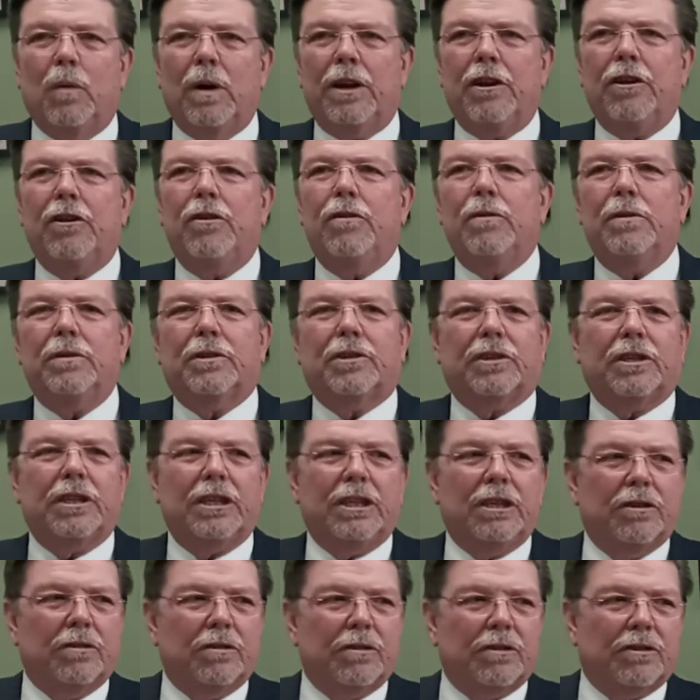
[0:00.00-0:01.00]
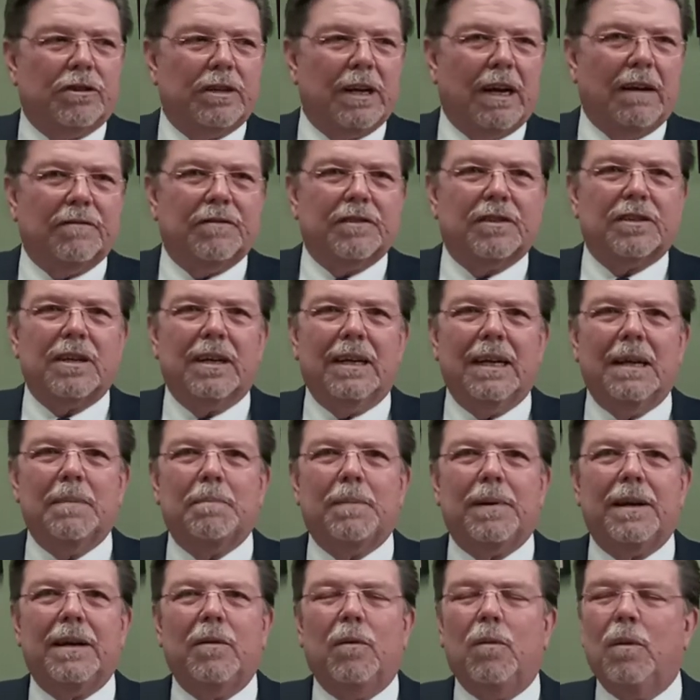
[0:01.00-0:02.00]
When you see yourself
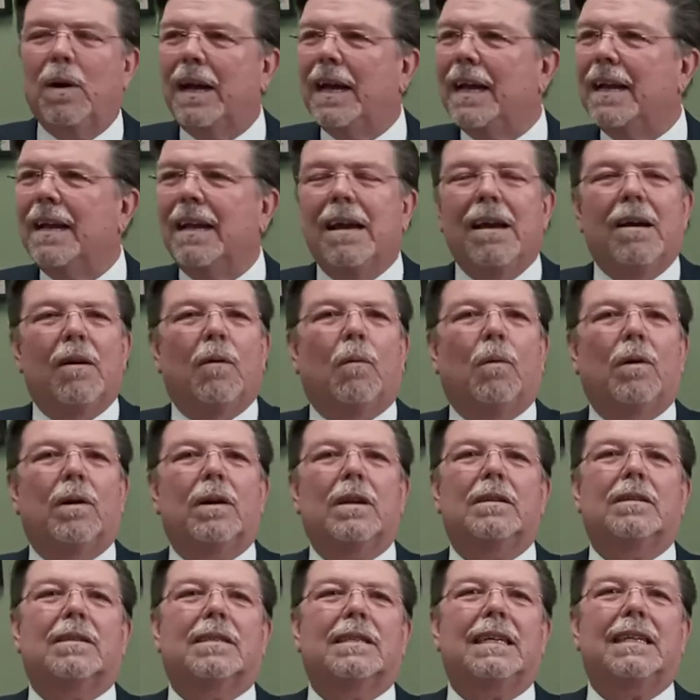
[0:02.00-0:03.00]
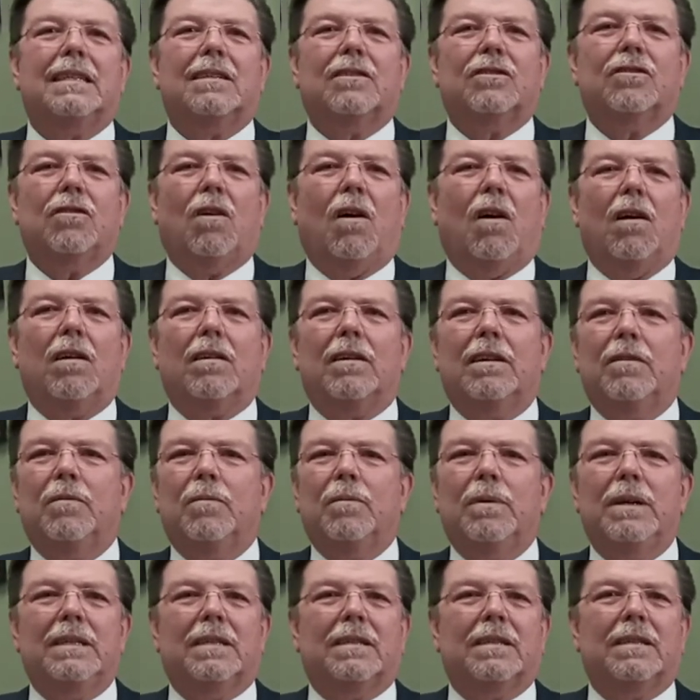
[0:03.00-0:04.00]
slipping away, what is that song
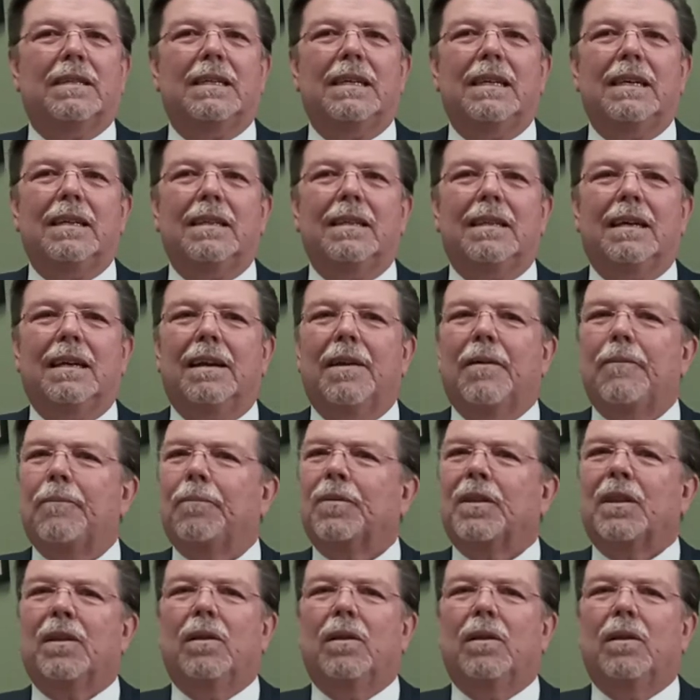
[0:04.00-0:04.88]
that we sing that,